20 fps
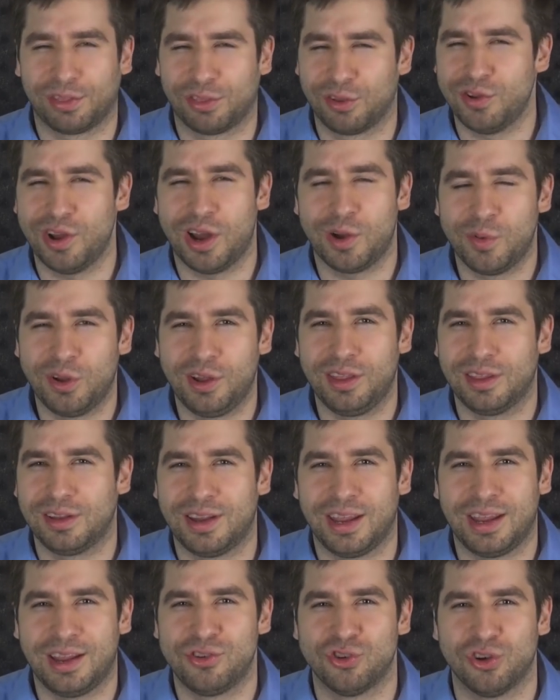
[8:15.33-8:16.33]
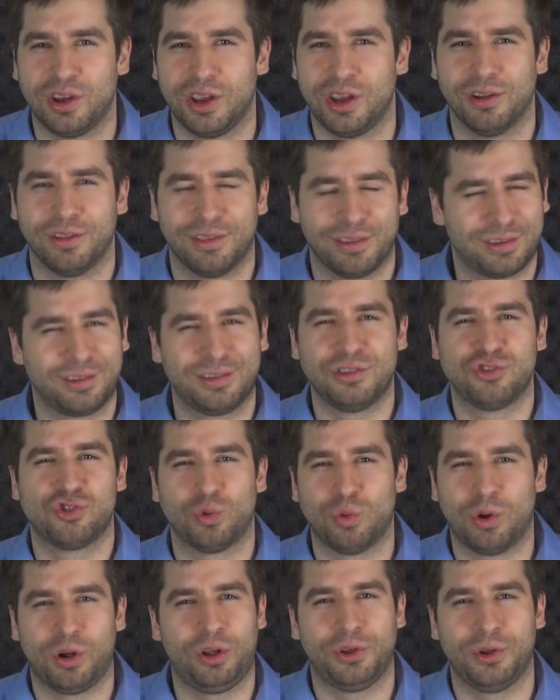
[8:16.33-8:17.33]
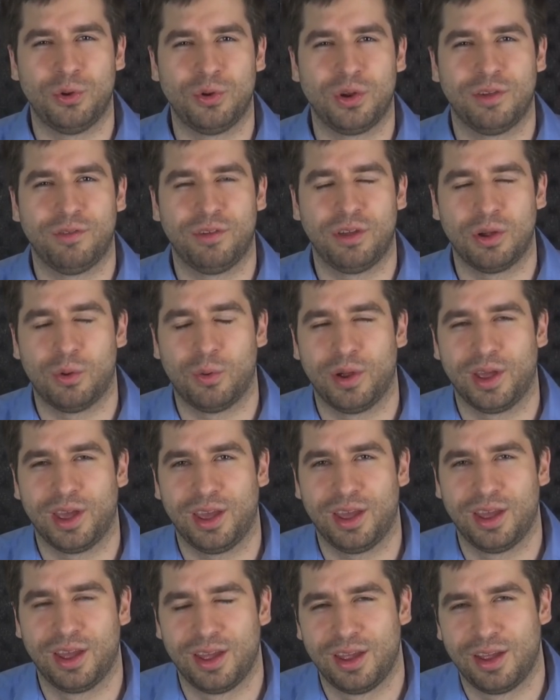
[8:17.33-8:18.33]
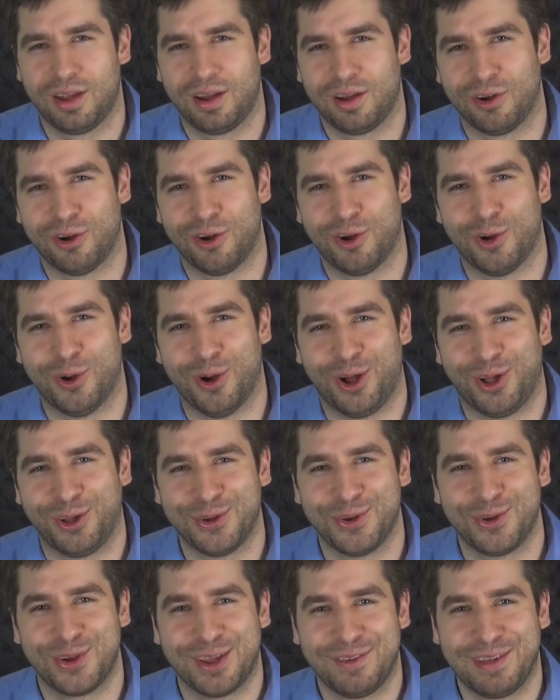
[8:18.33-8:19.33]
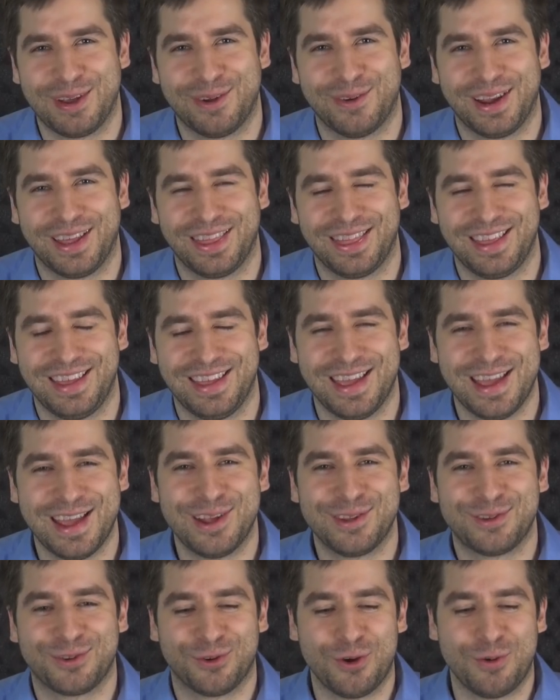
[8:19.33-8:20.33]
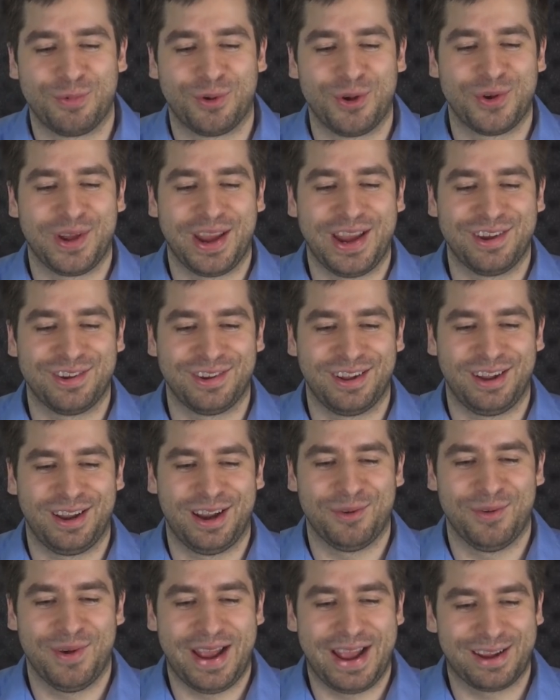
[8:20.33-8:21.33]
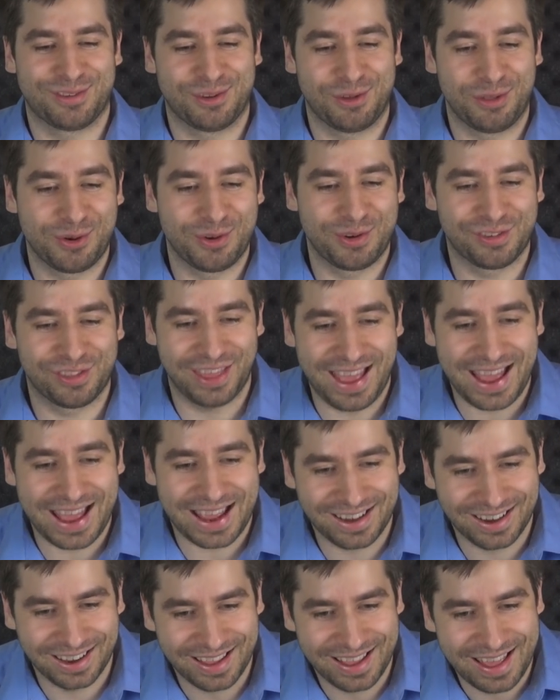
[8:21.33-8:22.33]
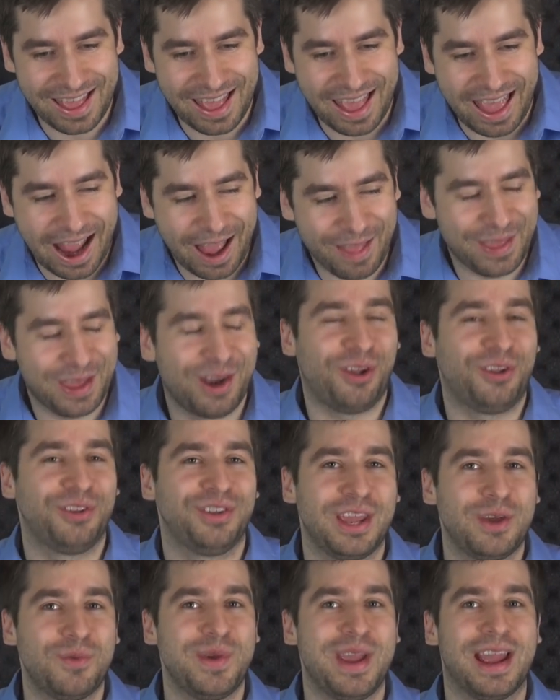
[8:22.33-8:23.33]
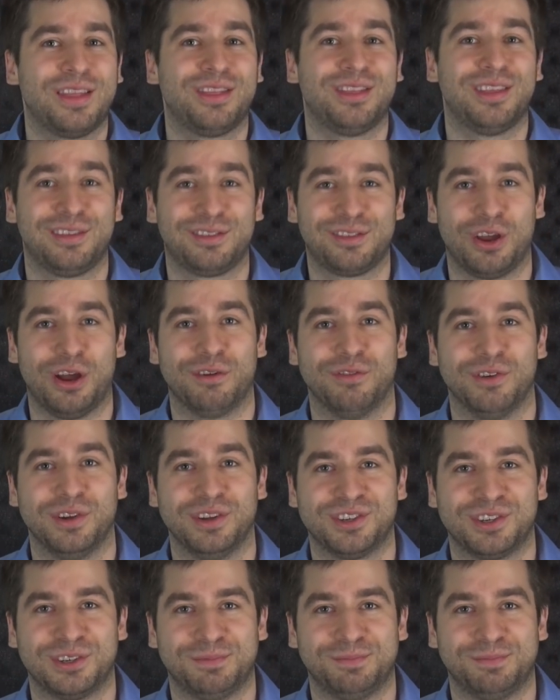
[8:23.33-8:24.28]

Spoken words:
There's not really a danger here. This isn't Geraldo giving away the troop location in Iraq. So there was that. And then all day we had this coverage.